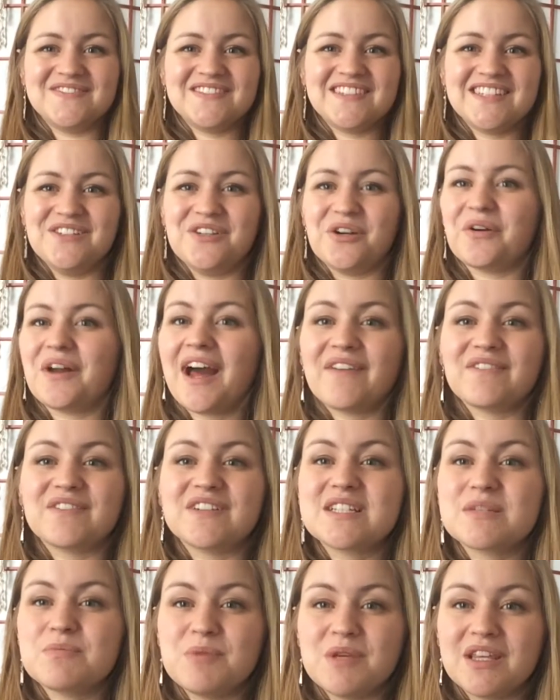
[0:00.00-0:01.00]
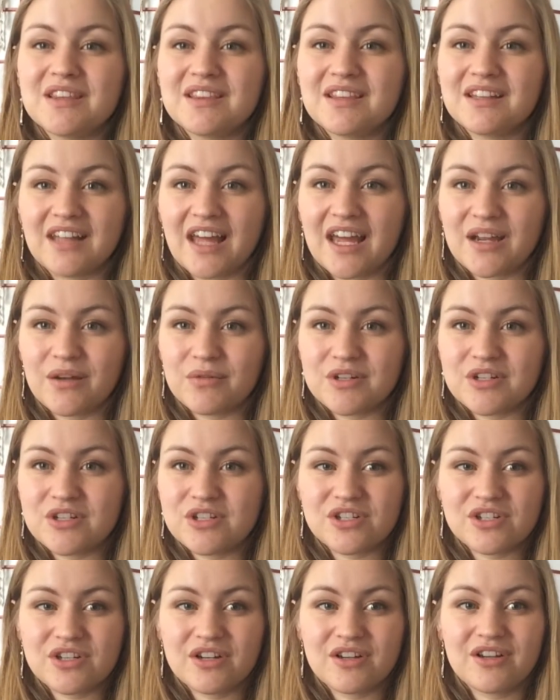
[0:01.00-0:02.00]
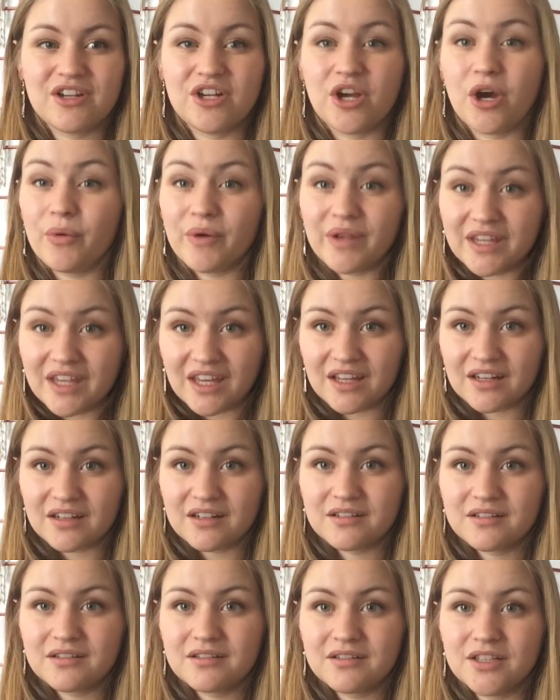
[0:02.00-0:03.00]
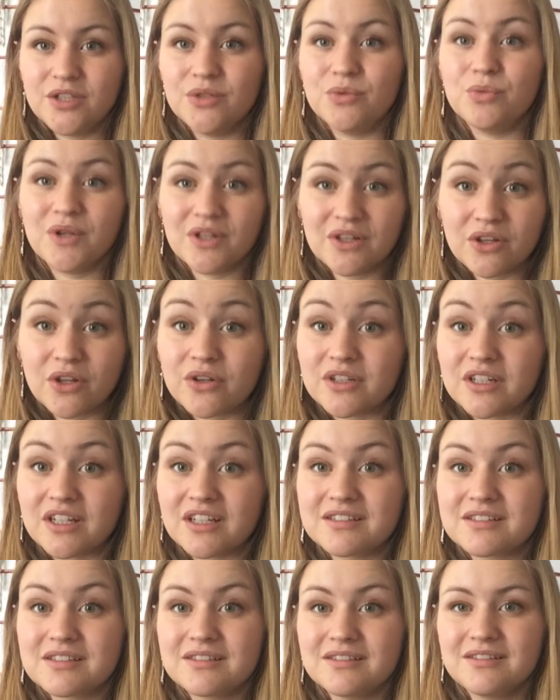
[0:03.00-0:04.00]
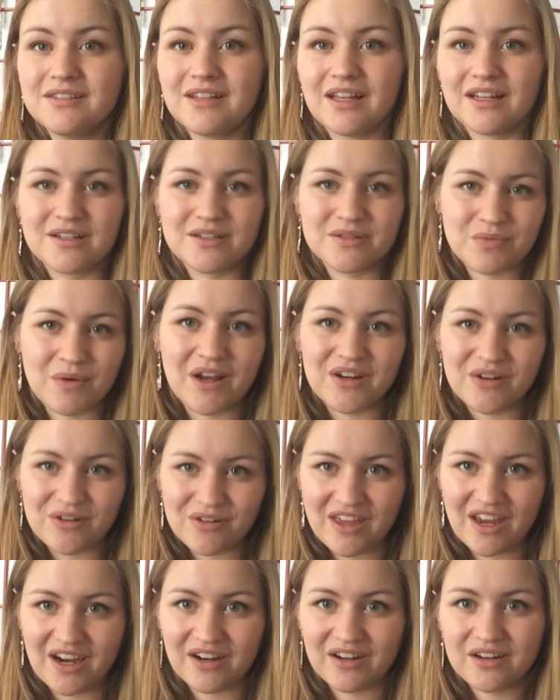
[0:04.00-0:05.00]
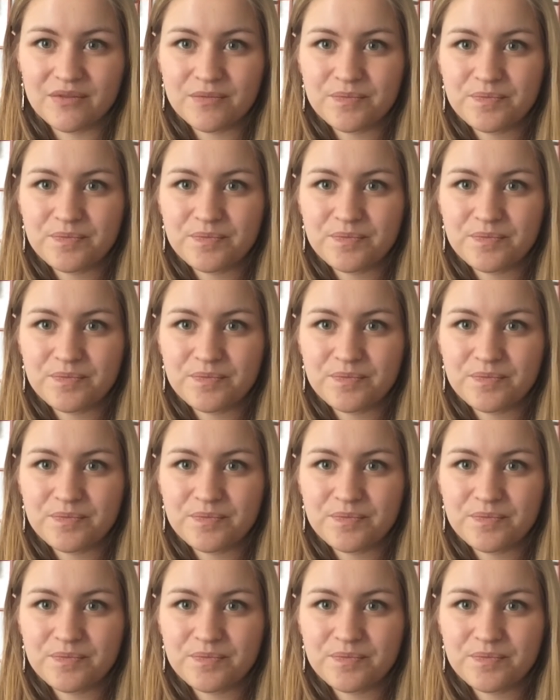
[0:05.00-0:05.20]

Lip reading: You don't have to speak the language going in. You will learn it. That is why you're there.